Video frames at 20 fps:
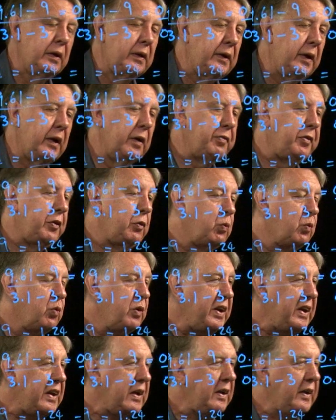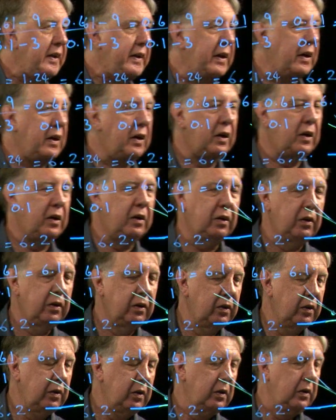Now, if you really are
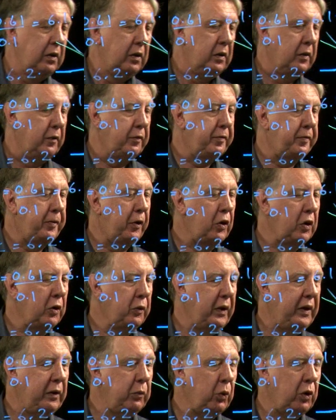following